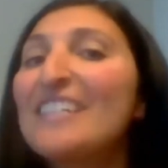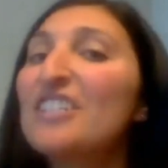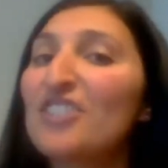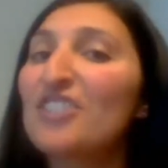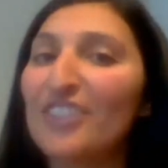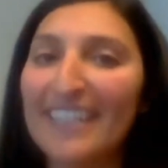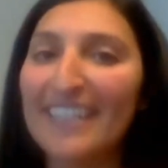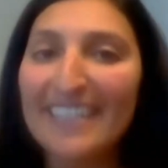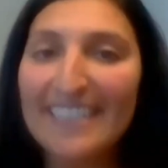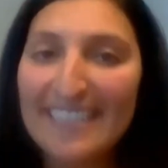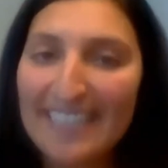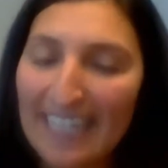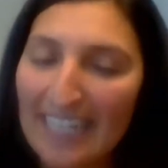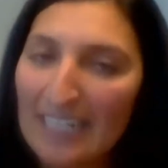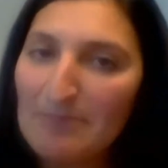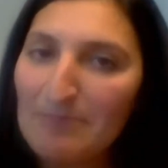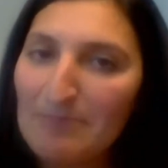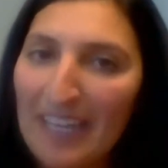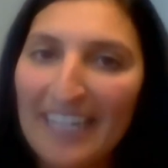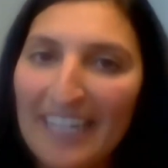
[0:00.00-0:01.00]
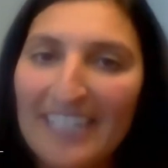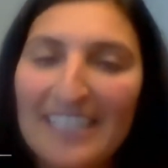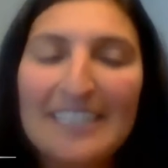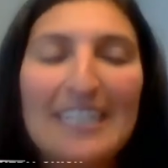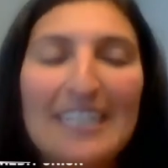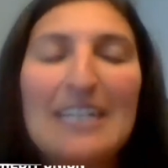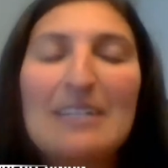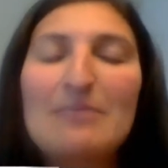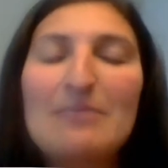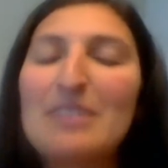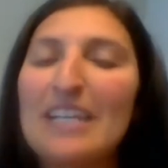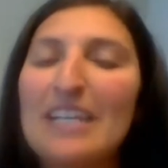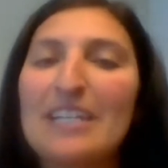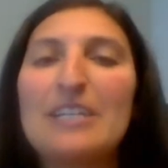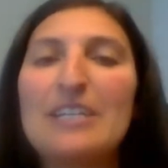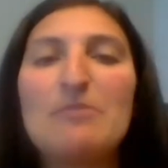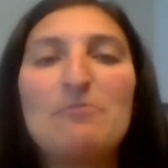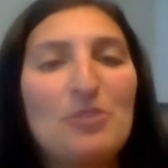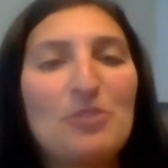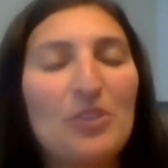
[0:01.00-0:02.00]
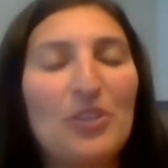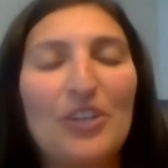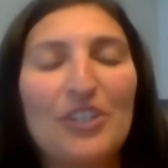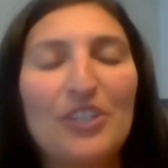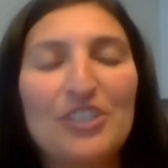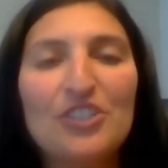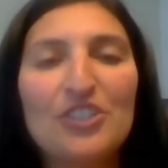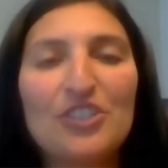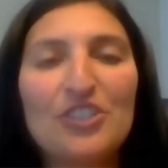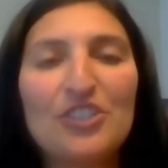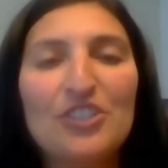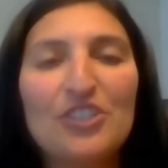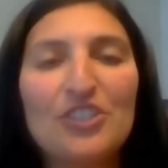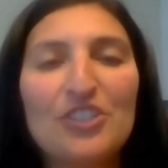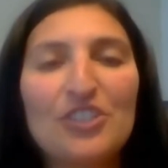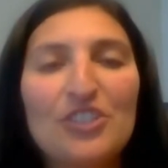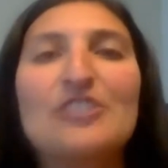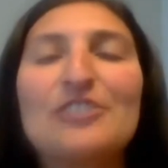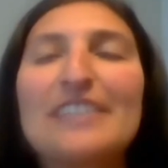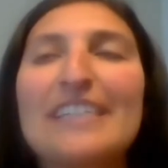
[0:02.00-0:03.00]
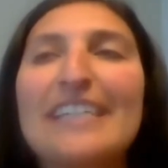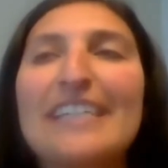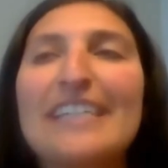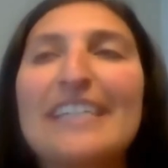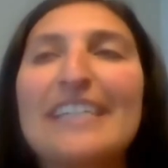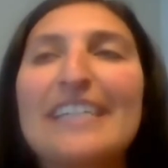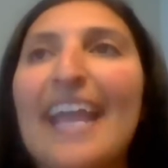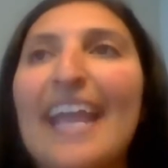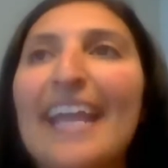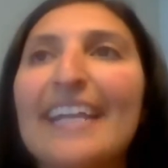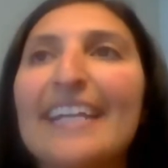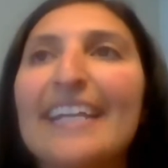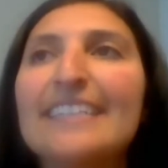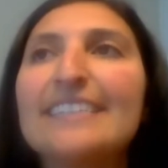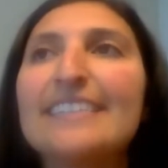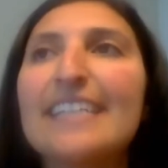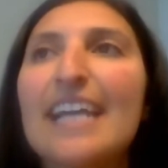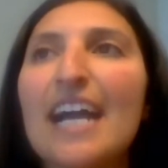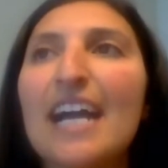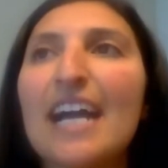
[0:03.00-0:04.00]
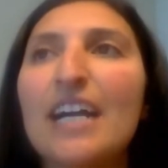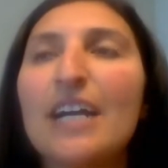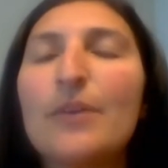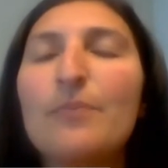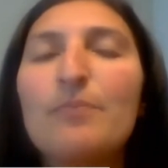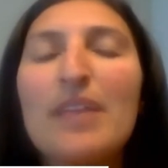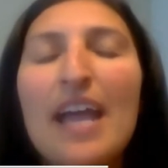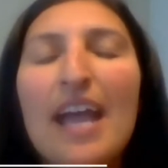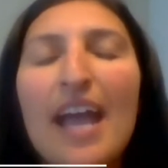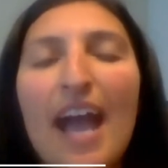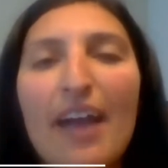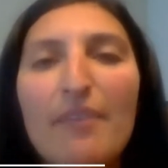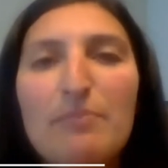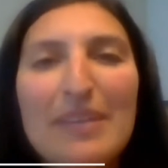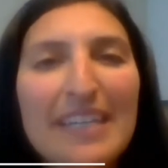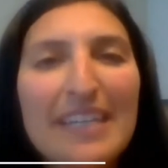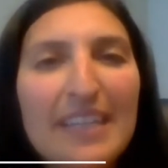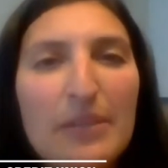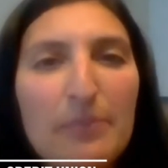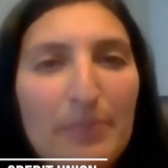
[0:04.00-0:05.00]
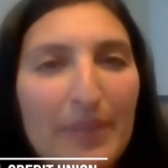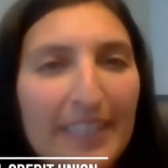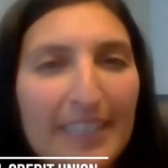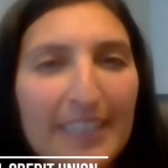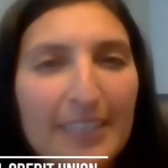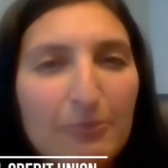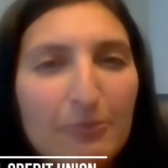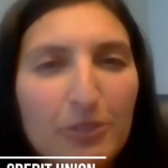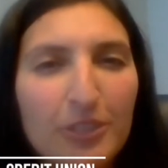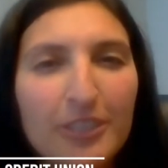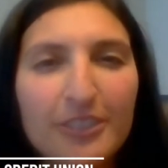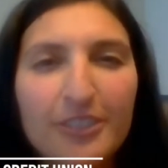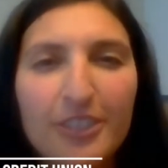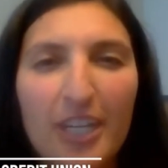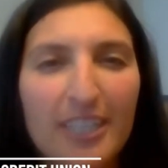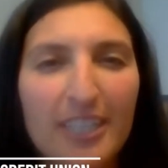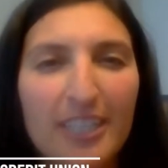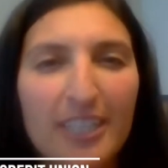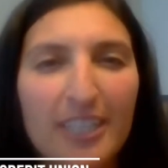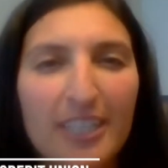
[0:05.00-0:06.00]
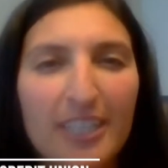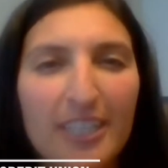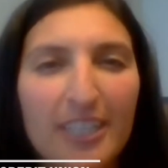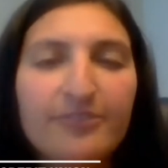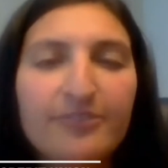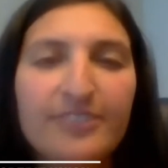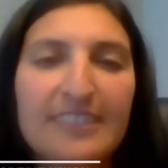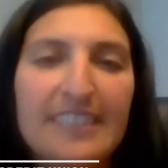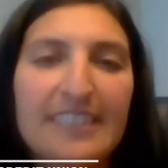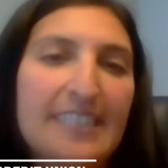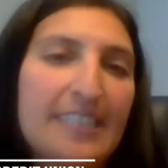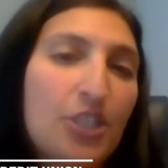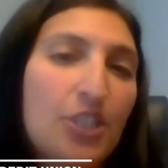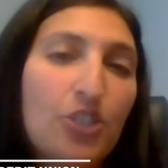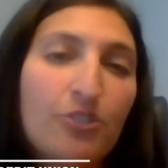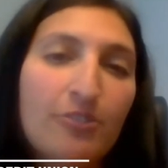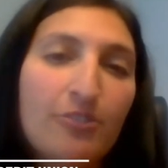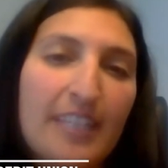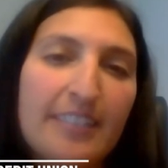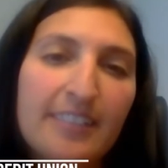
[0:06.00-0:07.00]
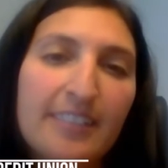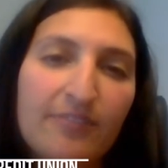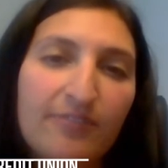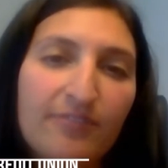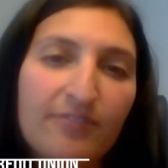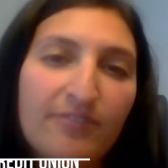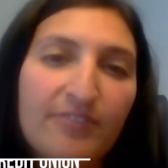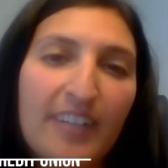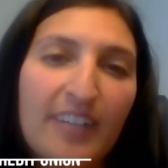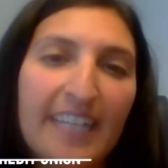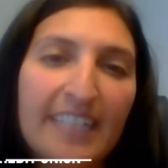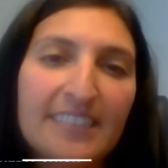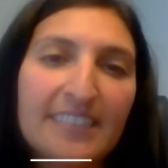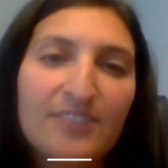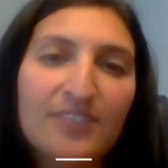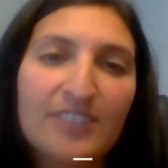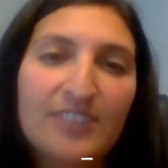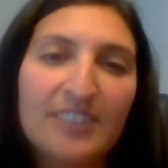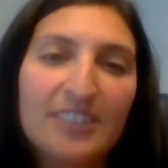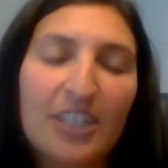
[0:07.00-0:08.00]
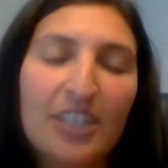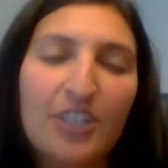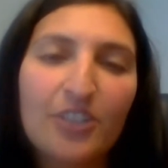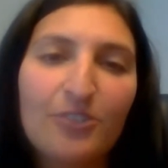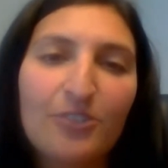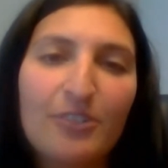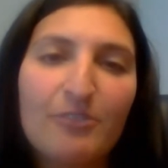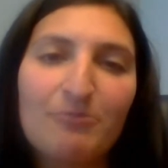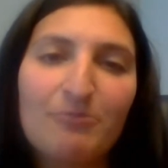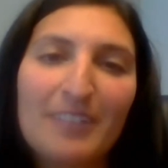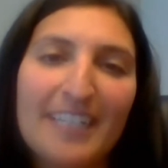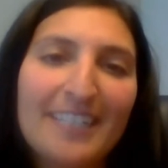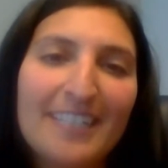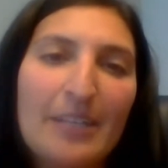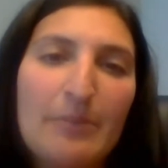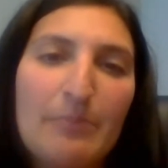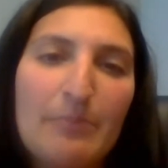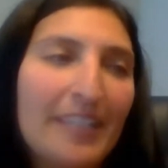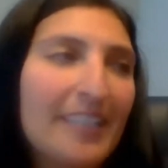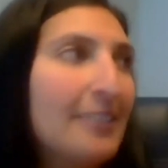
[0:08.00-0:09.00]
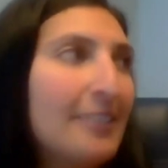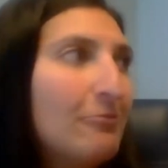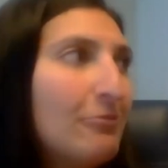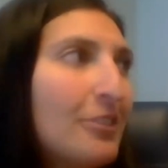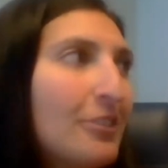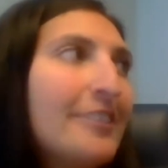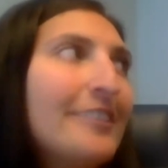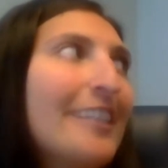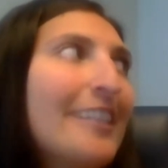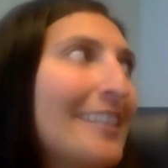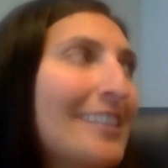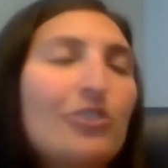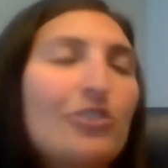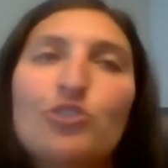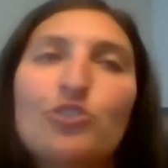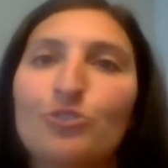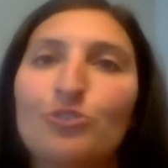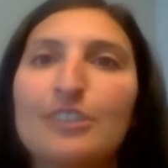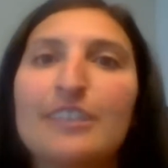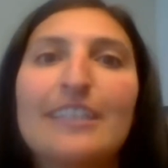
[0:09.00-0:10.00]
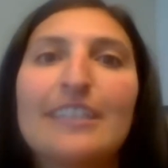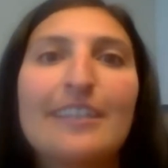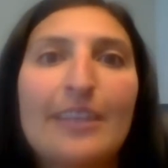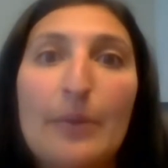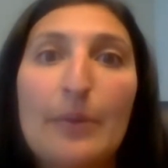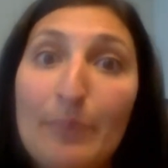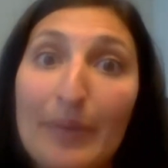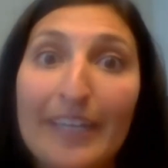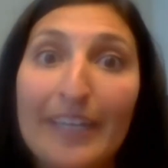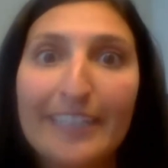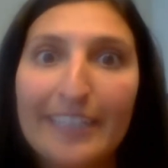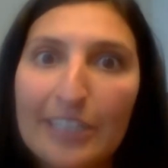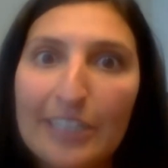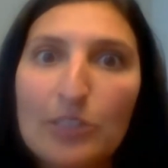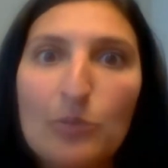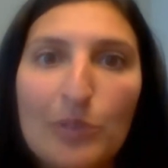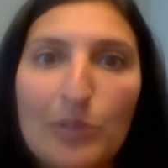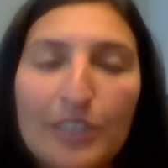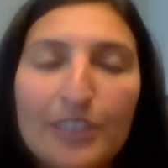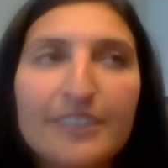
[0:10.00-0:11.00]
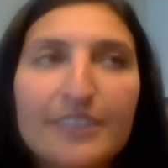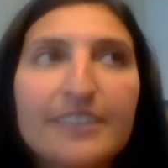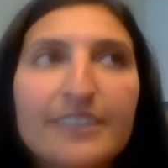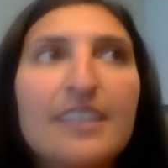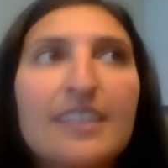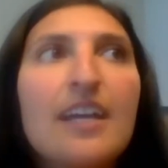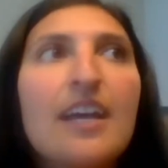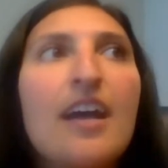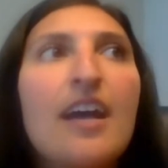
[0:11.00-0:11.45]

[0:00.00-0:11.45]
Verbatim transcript: So, like you said, I'm Katie Dobbs. I am with Arsenal Credit Union, and um, I've been in the banking world on and off since 2005. So, and when I say banking world, like truly the banking world,